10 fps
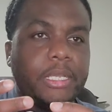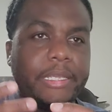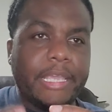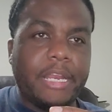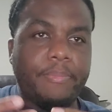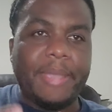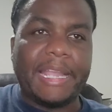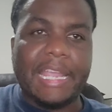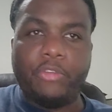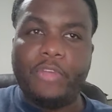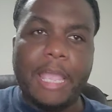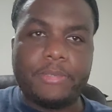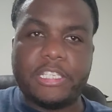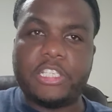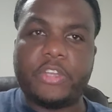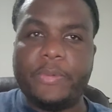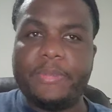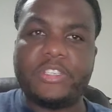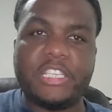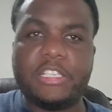getting back at rap. She's
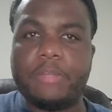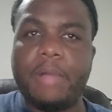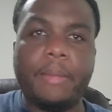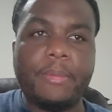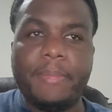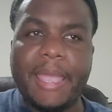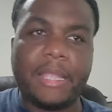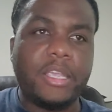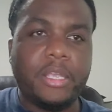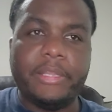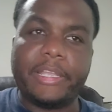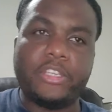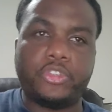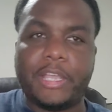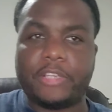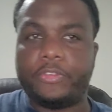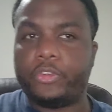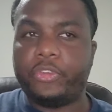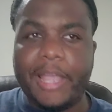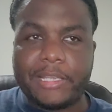screaming, she's the mom and Mac, licking tracks for
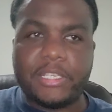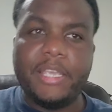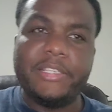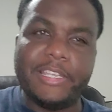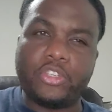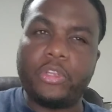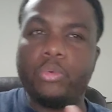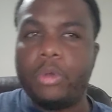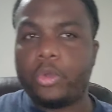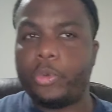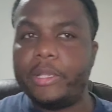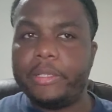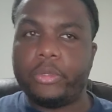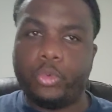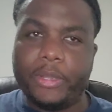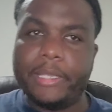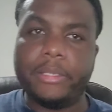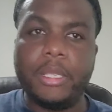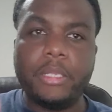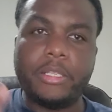cracks. There's only one
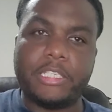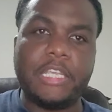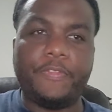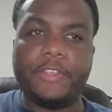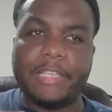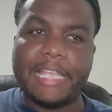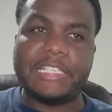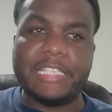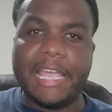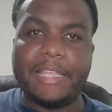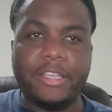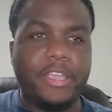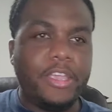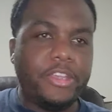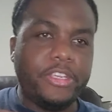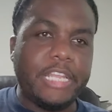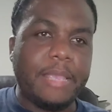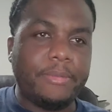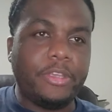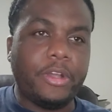queen, Latifah, and that's that. Your
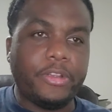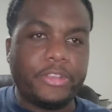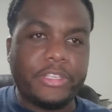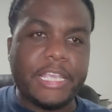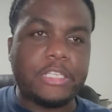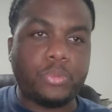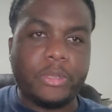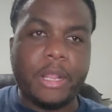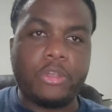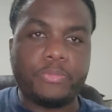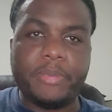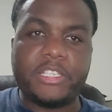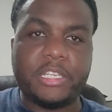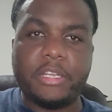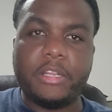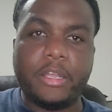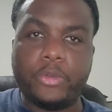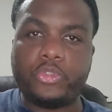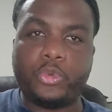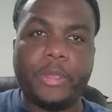name, your days when I was bitching
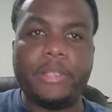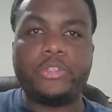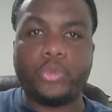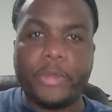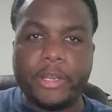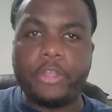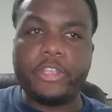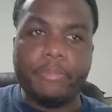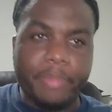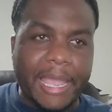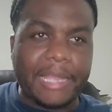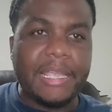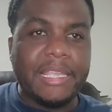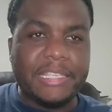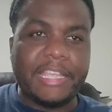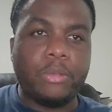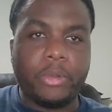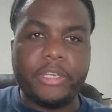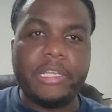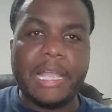another 20 on your back. Now you
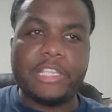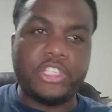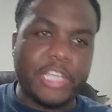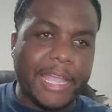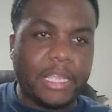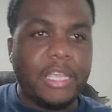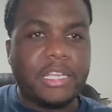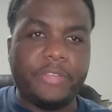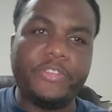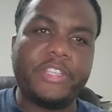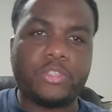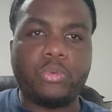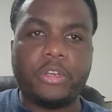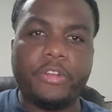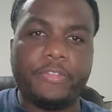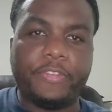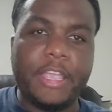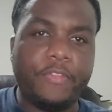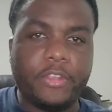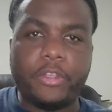want, you got Jack. If you just wanted the
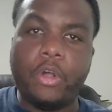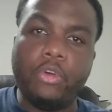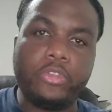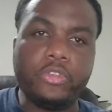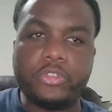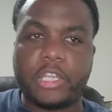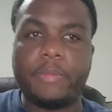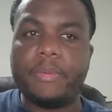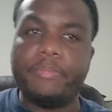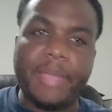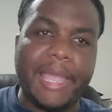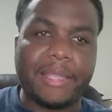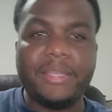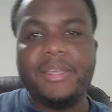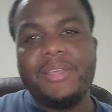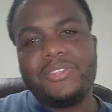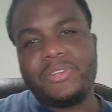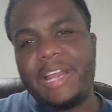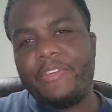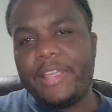flavor, your whole new is coming back."
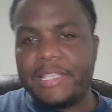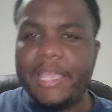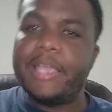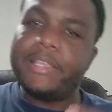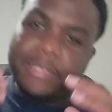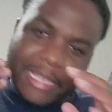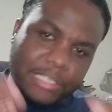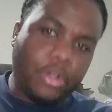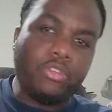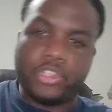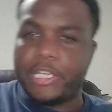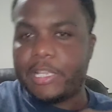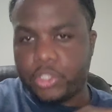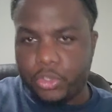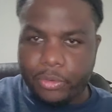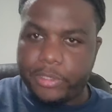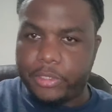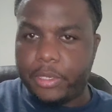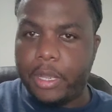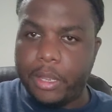So that right there, that's a whole shot
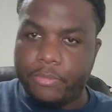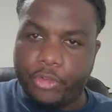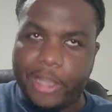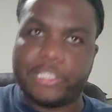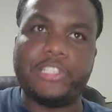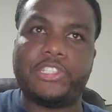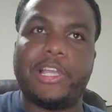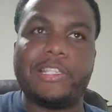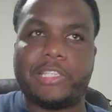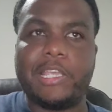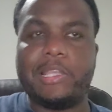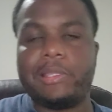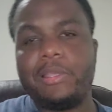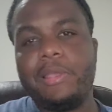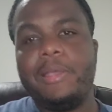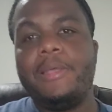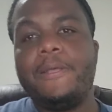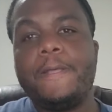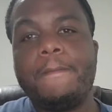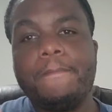towards Roxanne Shanté.
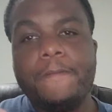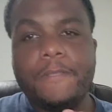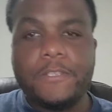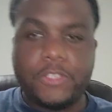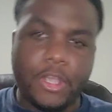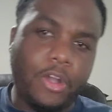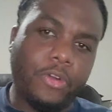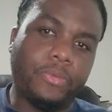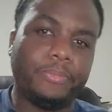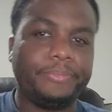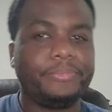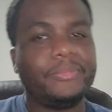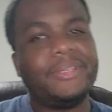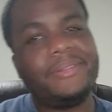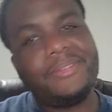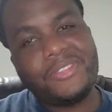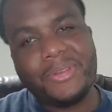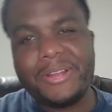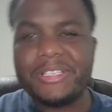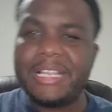So
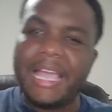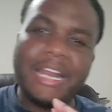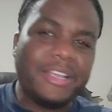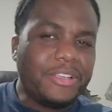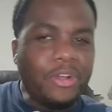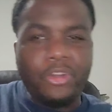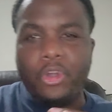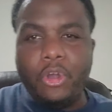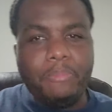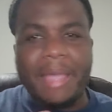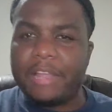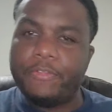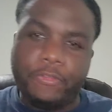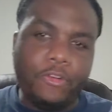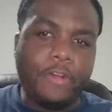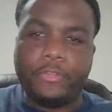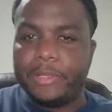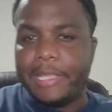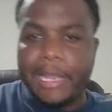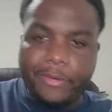there's a lot of, you know, going back and forth
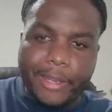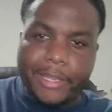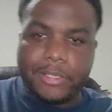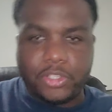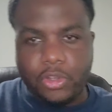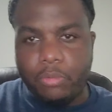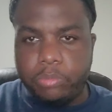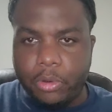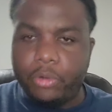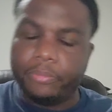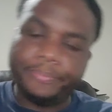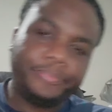with that, right? So boom.